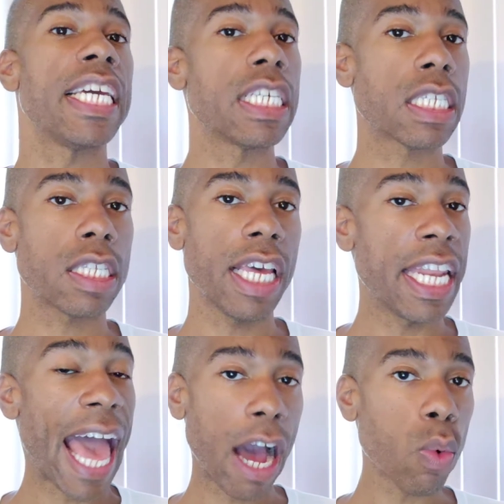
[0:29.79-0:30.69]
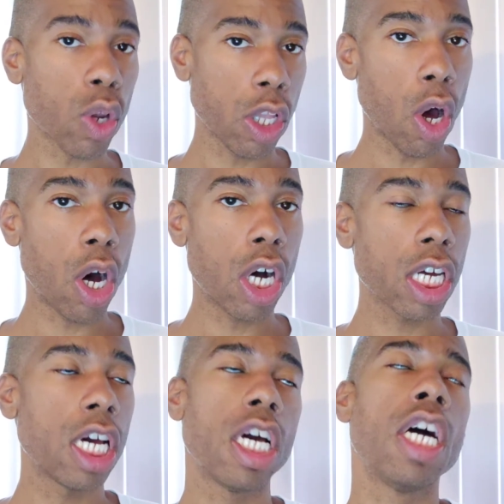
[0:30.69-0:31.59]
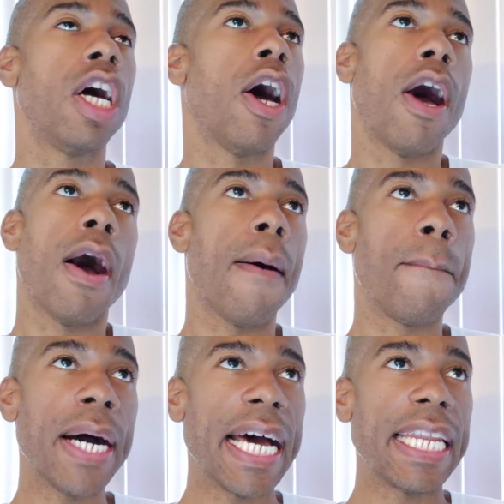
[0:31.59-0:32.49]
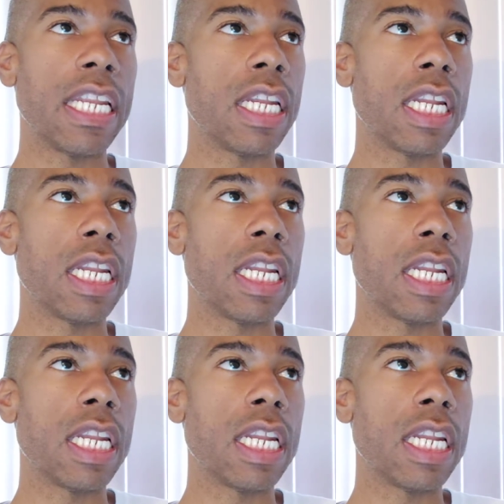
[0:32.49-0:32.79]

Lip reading: It's an hour long, but